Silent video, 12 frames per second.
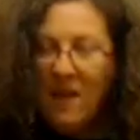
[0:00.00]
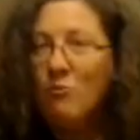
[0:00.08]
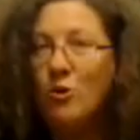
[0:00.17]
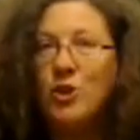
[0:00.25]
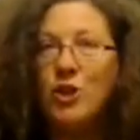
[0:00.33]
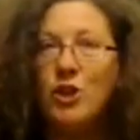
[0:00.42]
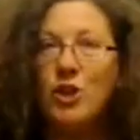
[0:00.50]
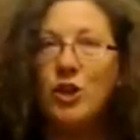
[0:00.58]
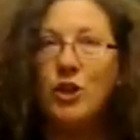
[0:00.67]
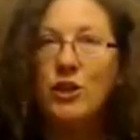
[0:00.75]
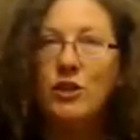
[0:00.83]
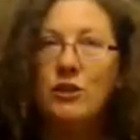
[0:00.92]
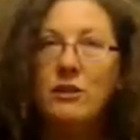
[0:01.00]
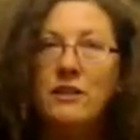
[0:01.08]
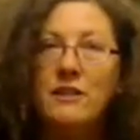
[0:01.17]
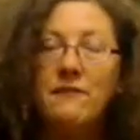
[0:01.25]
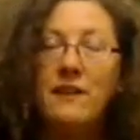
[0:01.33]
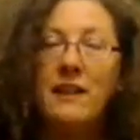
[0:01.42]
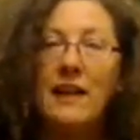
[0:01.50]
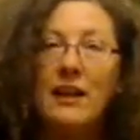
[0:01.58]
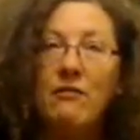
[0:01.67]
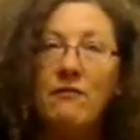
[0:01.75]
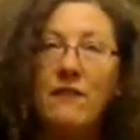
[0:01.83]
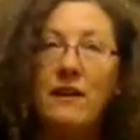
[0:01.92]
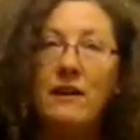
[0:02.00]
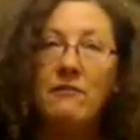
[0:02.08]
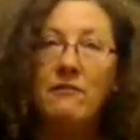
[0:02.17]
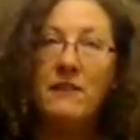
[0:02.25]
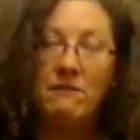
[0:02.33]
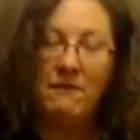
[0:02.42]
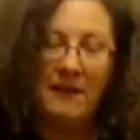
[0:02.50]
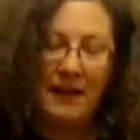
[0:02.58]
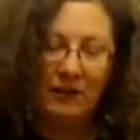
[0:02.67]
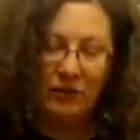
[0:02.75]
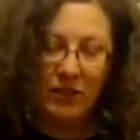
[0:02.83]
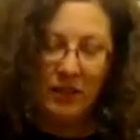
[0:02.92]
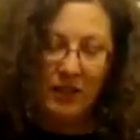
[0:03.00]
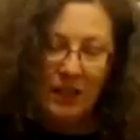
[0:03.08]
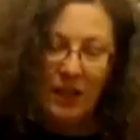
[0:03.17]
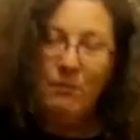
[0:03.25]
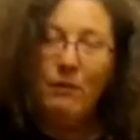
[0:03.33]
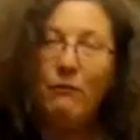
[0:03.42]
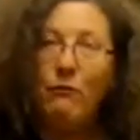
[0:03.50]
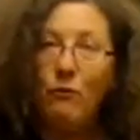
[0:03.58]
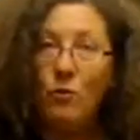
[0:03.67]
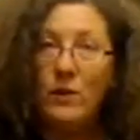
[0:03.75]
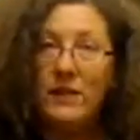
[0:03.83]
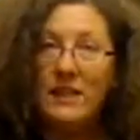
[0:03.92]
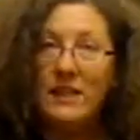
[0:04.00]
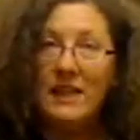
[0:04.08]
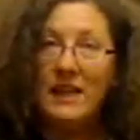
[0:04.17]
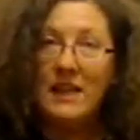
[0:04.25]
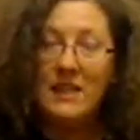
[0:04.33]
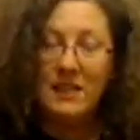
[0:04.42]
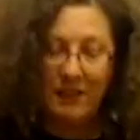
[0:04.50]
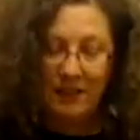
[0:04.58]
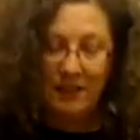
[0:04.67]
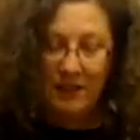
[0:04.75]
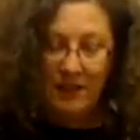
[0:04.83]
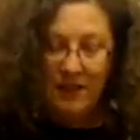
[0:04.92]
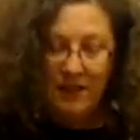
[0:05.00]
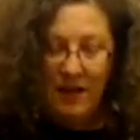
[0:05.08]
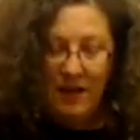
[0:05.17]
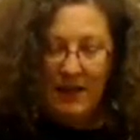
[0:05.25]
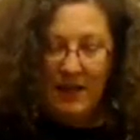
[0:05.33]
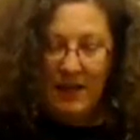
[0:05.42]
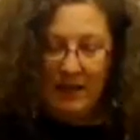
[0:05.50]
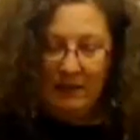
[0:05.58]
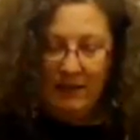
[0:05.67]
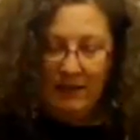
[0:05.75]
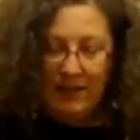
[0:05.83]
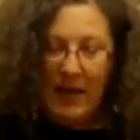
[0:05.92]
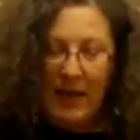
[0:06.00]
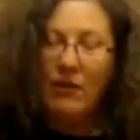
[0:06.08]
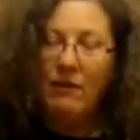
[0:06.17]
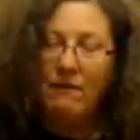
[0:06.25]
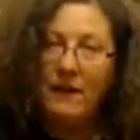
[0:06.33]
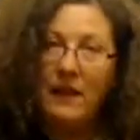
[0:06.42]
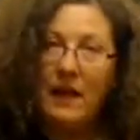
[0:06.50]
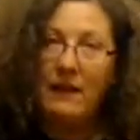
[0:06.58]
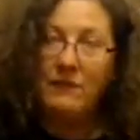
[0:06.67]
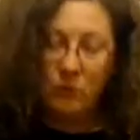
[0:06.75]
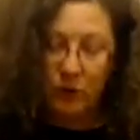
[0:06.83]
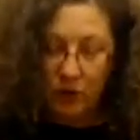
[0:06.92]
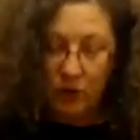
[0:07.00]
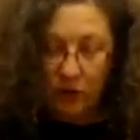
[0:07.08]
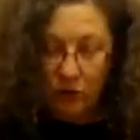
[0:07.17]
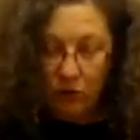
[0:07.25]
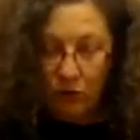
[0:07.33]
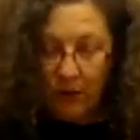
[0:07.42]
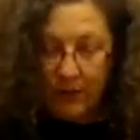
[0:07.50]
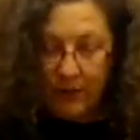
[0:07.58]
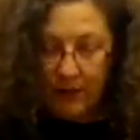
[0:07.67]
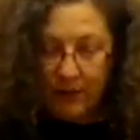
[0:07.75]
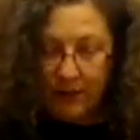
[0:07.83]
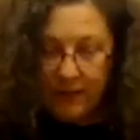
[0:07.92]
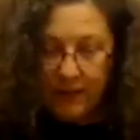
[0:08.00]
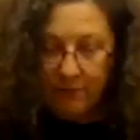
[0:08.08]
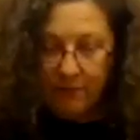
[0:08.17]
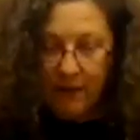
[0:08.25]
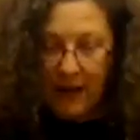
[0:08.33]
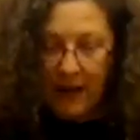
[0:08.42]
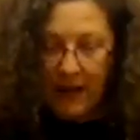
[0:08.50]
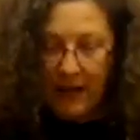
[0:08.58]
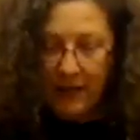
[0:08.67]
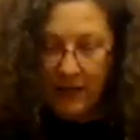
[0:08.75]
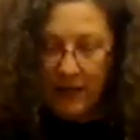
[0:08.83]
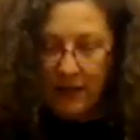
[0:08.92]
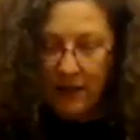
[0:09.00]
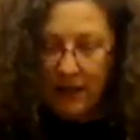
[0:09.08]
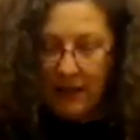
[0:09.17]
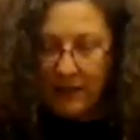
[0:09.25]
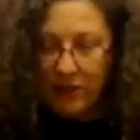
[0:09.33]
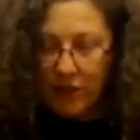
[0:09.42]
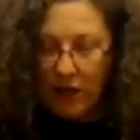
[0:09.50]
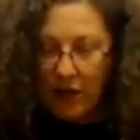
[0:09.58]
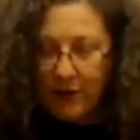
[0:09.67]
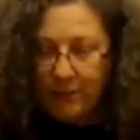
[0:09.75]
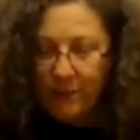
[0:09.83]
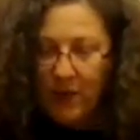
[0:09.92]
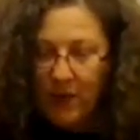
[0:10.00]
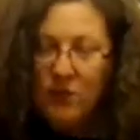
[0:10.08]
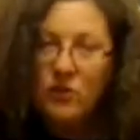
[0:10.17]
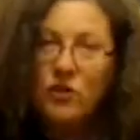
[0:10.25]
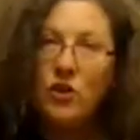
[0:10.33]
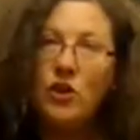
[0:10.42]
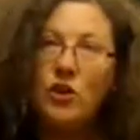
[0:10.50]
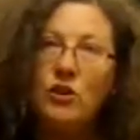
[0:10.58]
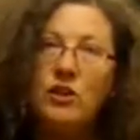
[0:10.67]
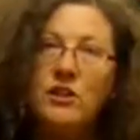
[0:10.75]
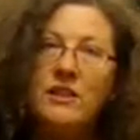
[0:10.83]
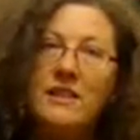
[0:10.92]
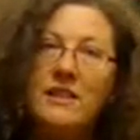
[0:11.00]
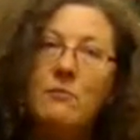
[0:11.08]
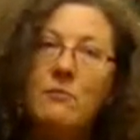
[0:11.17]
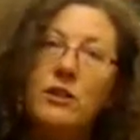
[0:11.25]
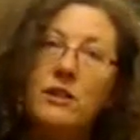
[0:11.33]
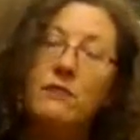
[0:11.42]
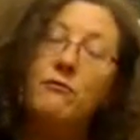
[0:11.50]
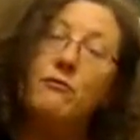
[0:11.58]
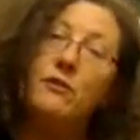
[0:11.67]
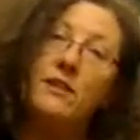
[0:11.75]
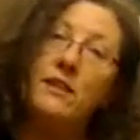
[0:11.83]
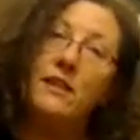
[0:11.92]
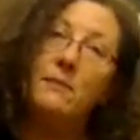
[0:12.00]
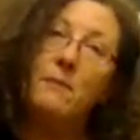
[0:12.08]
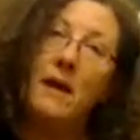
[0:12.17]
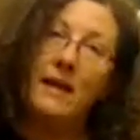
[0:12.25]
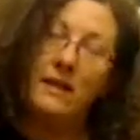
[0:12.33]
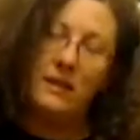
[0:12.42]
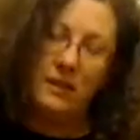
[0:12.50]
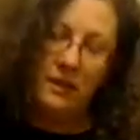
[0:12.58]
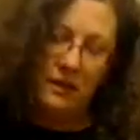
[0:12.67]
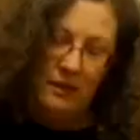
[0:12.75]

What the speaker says: And what I should have got you to do is feel how your feet felt before we did this, and then see how they feel afterwards. So it's always nice to compare last toe so that you can see what difference it has made.